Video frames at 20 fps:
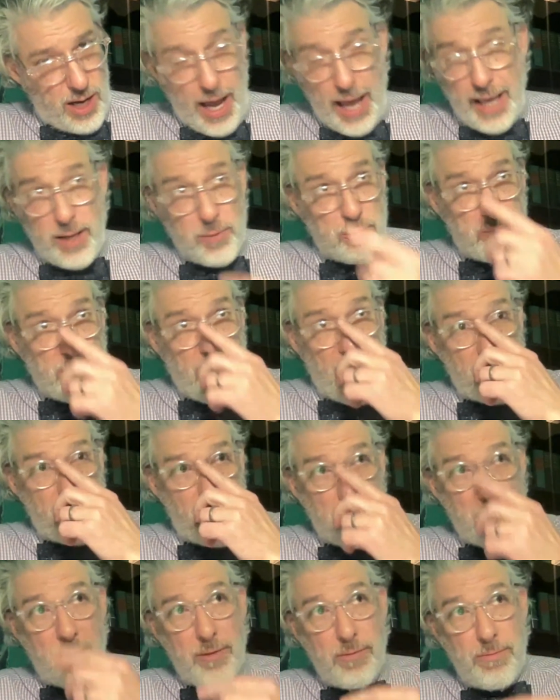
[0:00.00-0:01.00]
I could
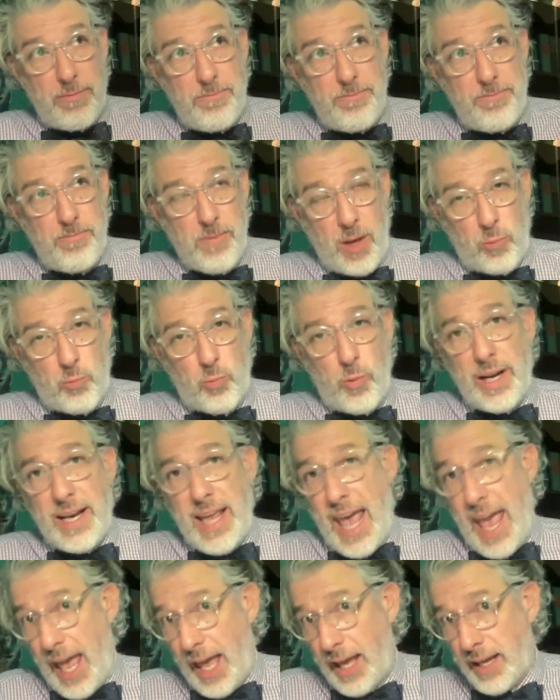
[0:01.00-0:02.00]
count in one
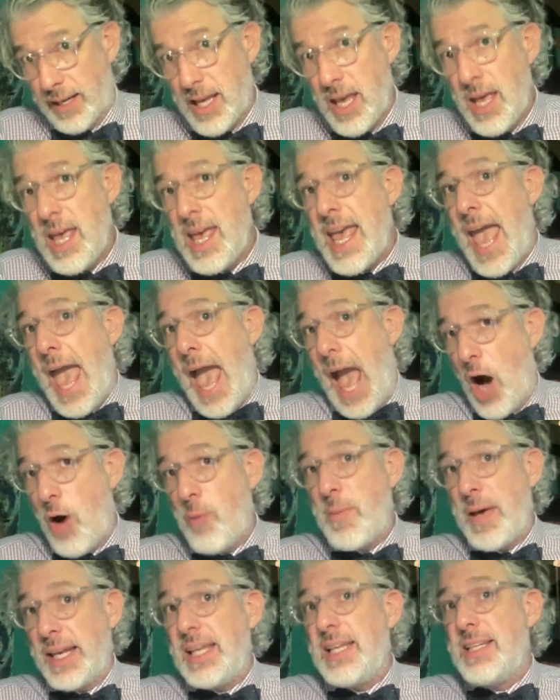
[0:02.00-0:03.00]
hand how
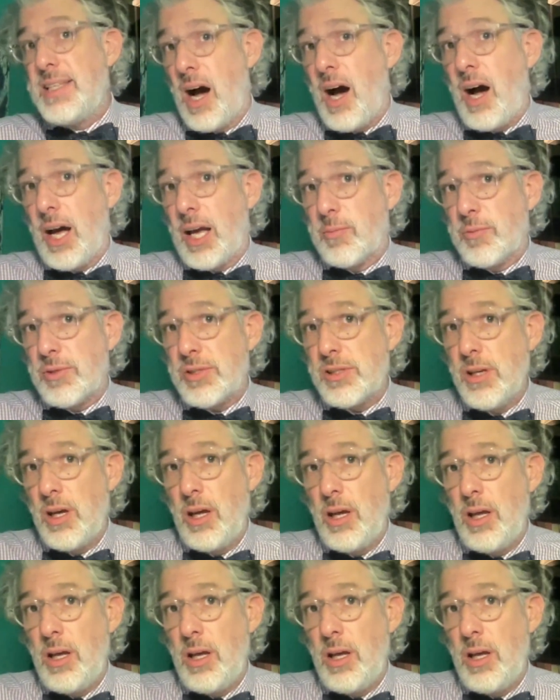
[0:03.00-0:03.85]
many times